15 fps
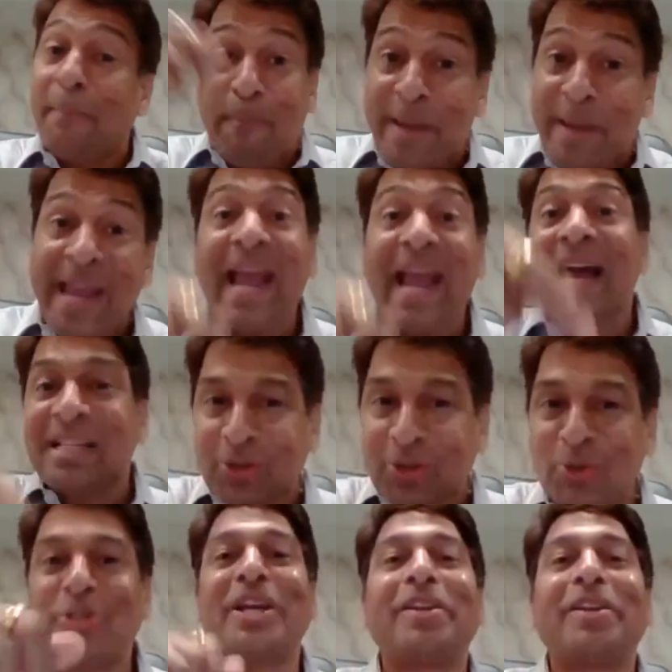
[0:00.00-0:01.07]
if B has
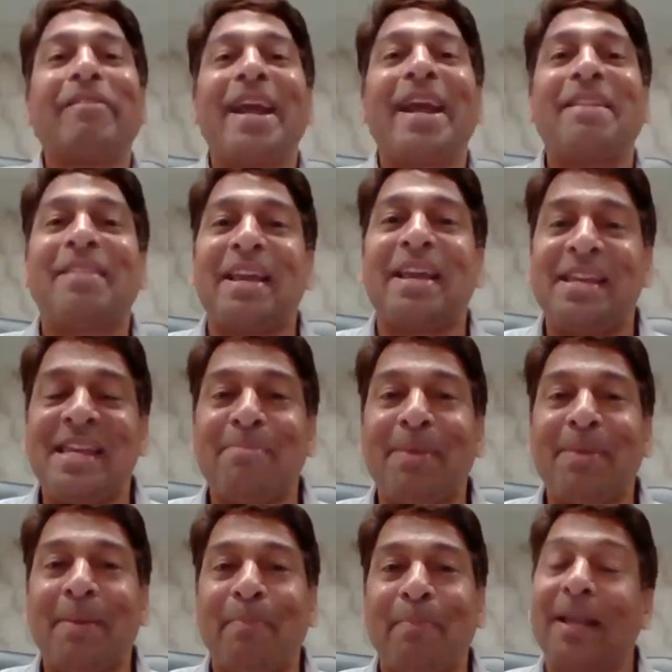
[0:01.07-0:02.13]
to generate the
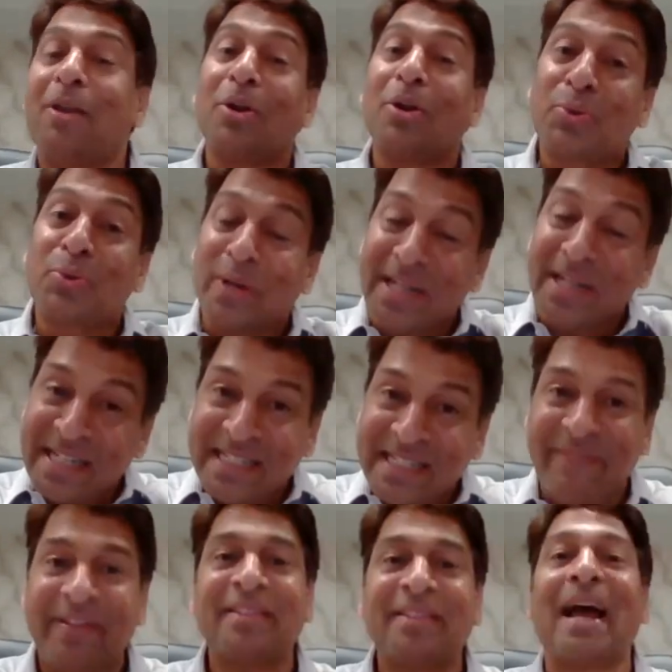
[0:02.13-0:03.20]
eBay bill on
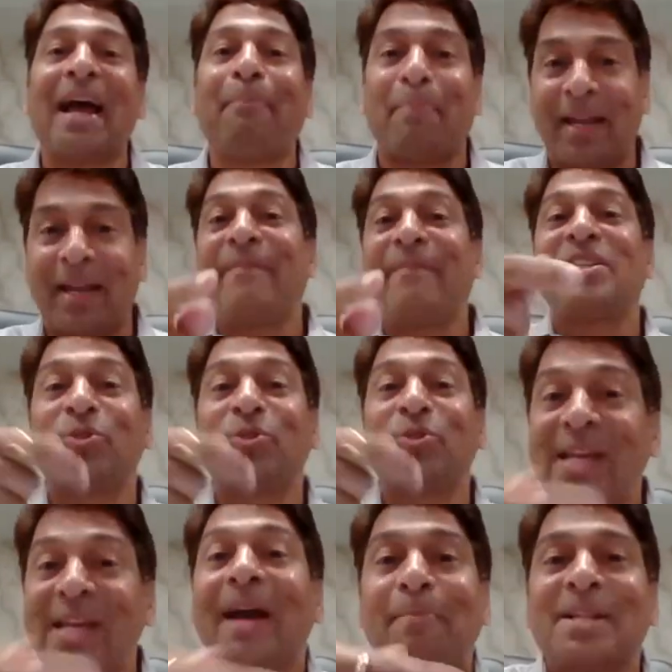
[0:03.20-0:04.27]
27th April, which
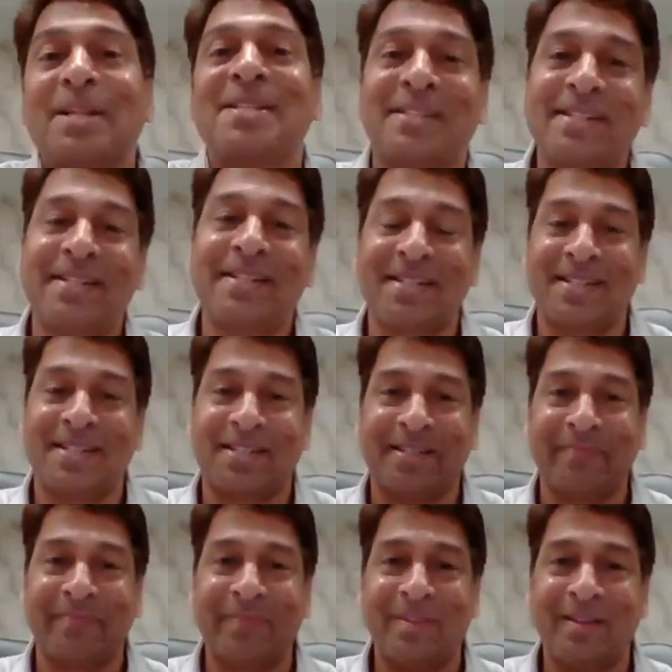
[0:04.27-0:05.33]
we have
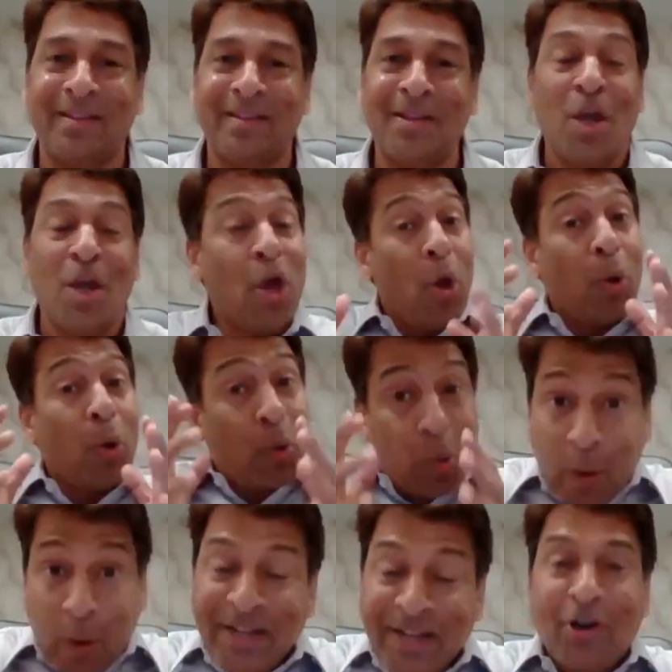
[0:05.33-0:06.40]
discussed,
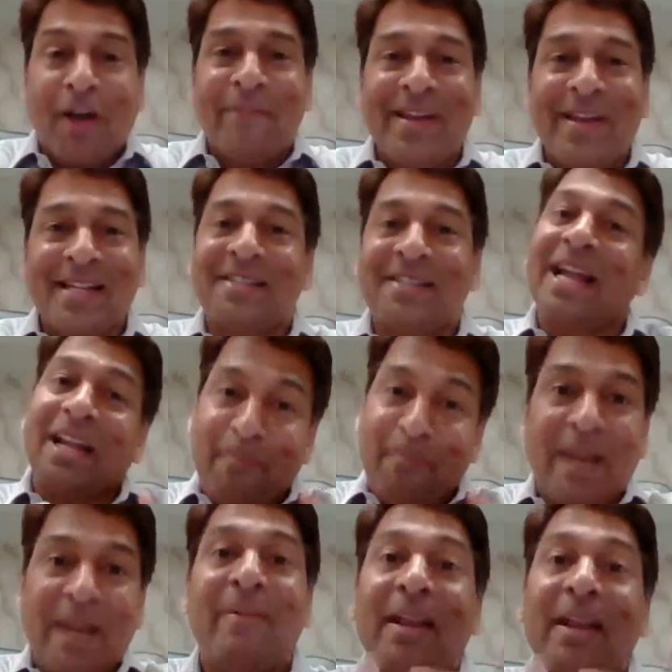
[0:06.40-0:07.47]
quite obvious that
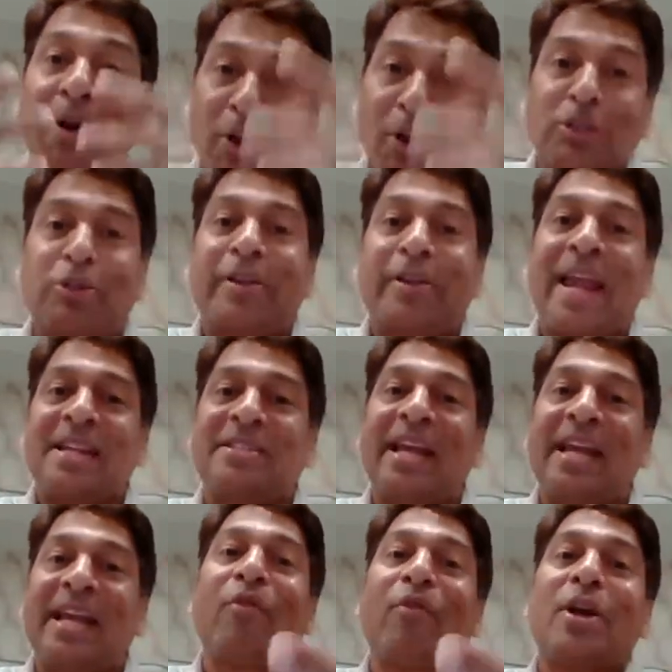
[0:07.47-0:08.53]
B will also raise
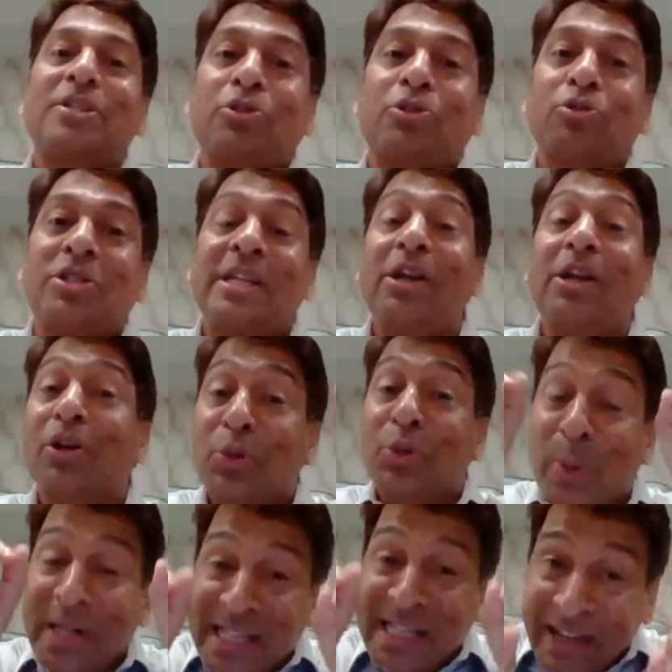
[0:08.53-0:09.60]
the invoice to C on
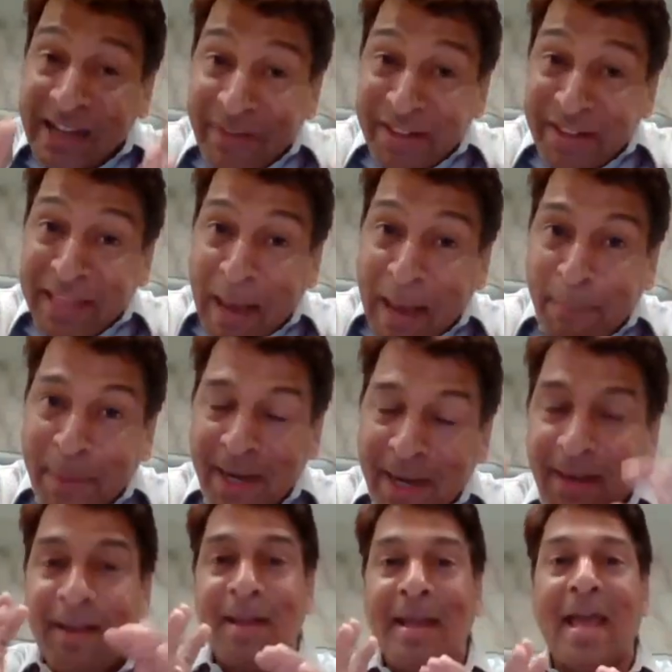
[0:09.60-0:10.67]
27th
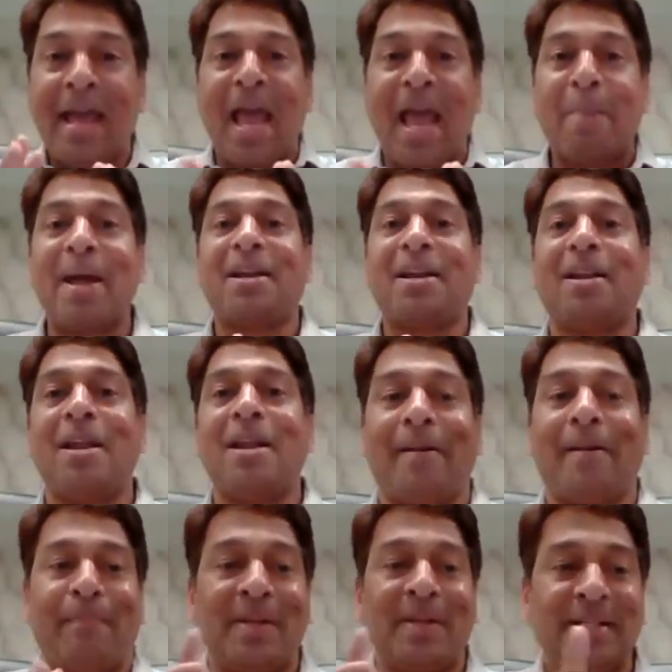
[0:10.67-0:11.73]
April. Am I
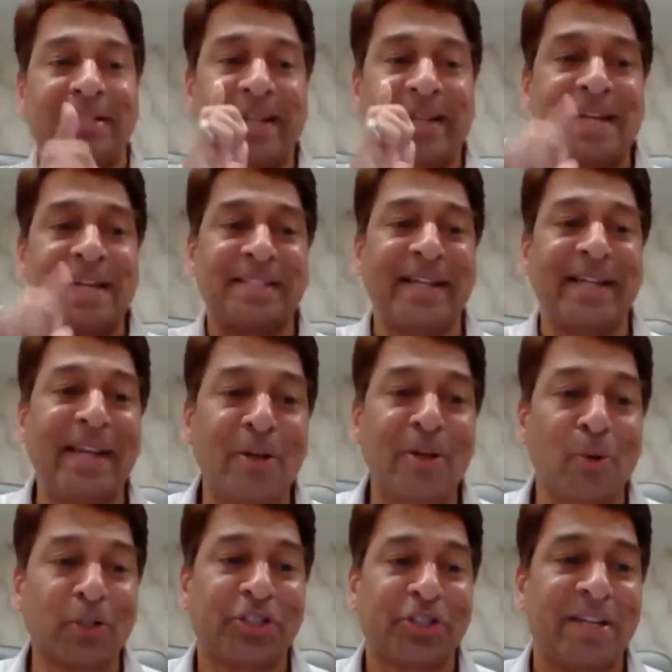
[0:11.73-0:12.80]
clear? Say yes and
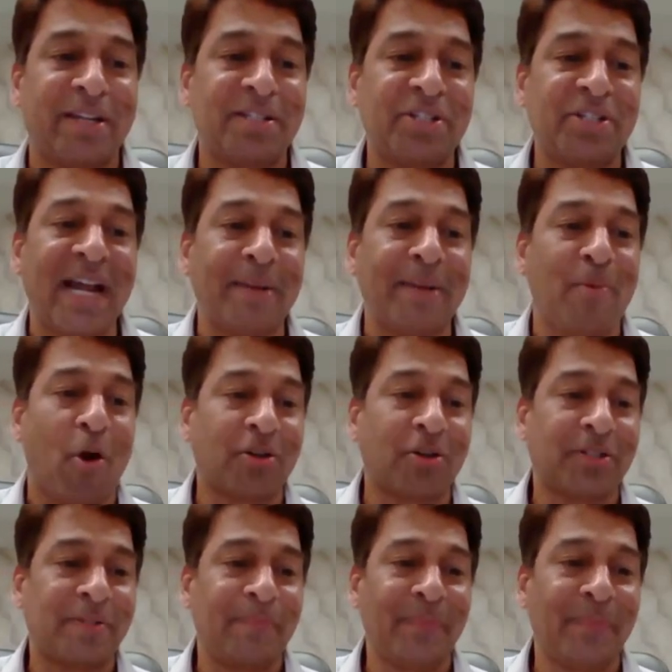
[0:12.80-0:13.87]
no chat
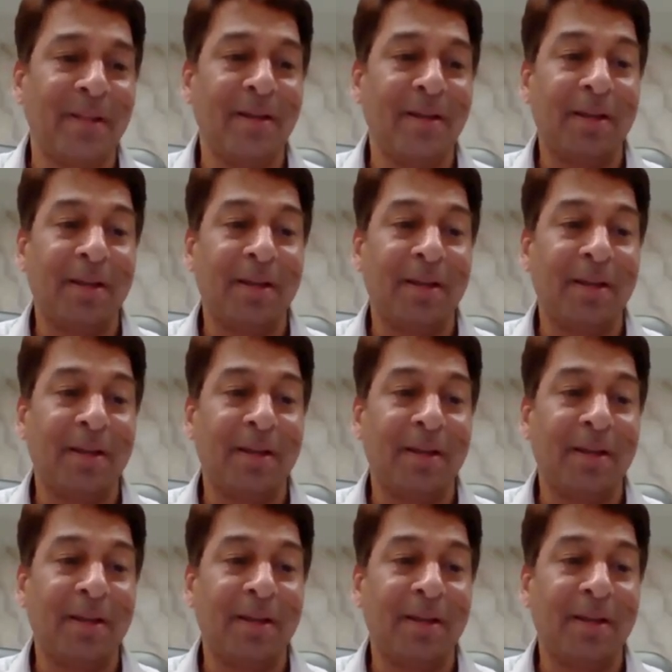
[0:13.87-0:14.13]
box.